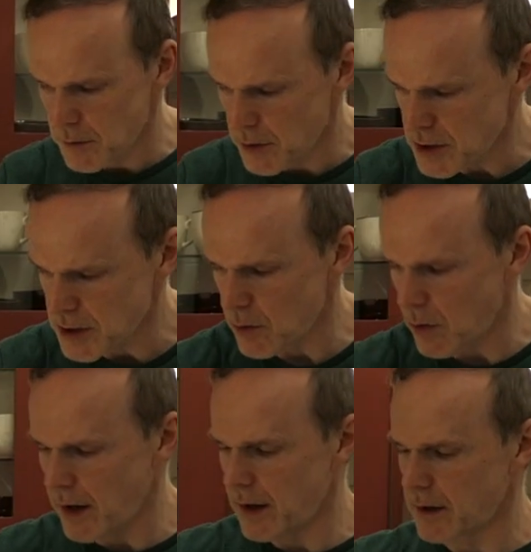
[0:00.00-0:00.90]
push it
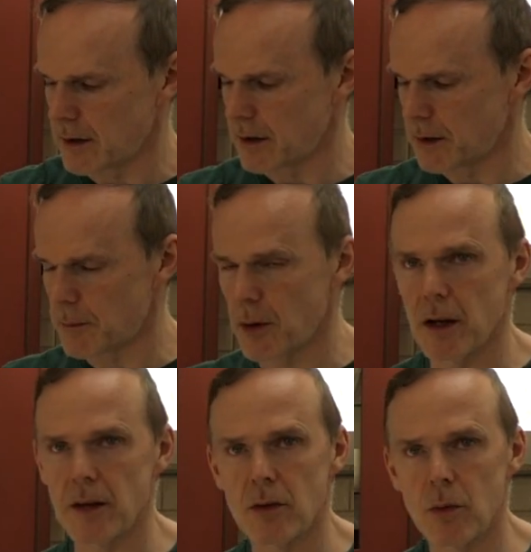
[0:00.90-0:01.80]
away, pull
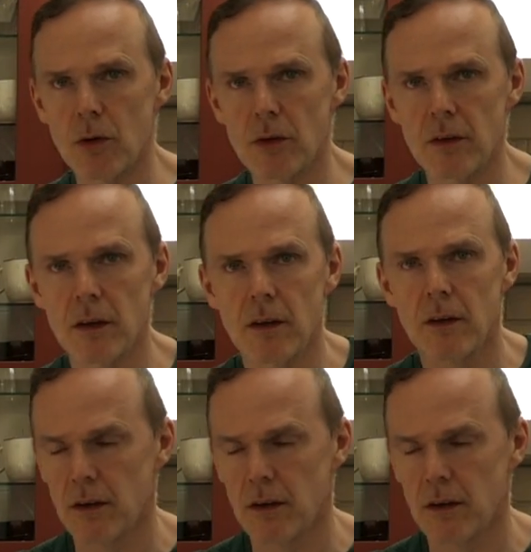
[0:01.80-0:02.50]
it towards you,